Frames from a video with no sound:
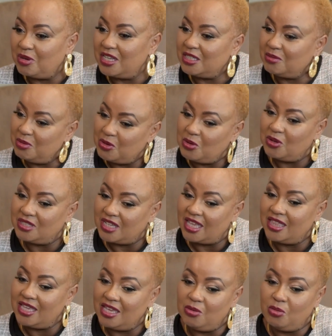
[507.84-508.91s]
But it's because I
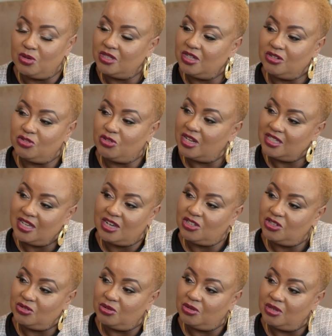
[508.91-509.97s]
think it wasn't
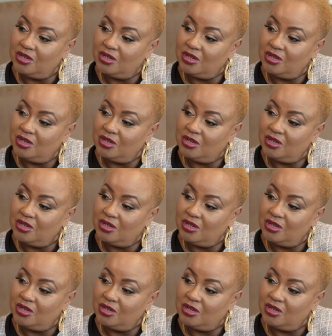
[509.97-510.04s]
transactional.